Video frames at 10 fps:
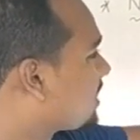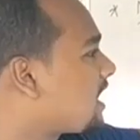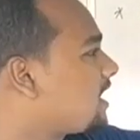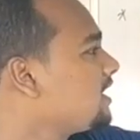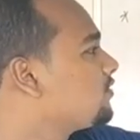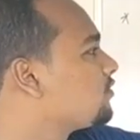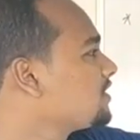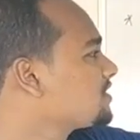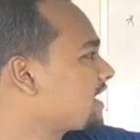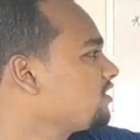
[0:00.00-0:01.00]
Curd,
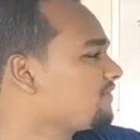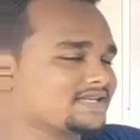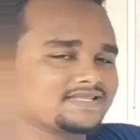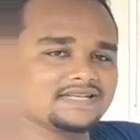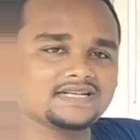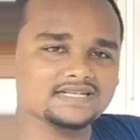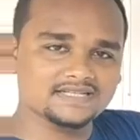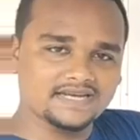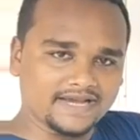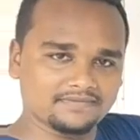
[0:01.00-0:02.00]
which kind of acid does
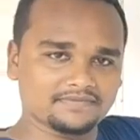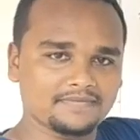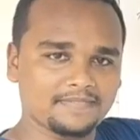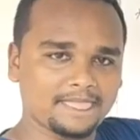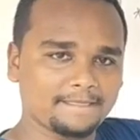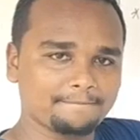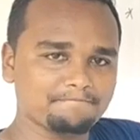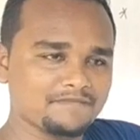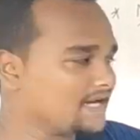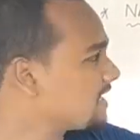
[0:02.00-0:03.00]
it have?
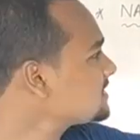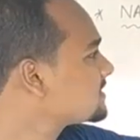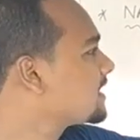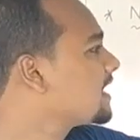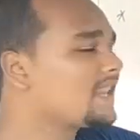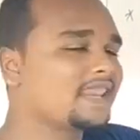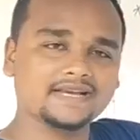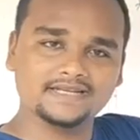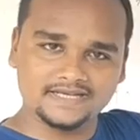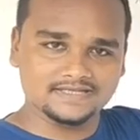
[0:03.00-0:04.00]
It has
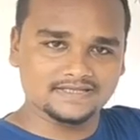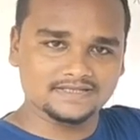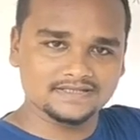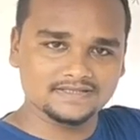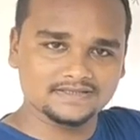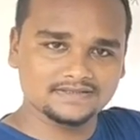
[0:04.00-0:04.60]
lactic acid.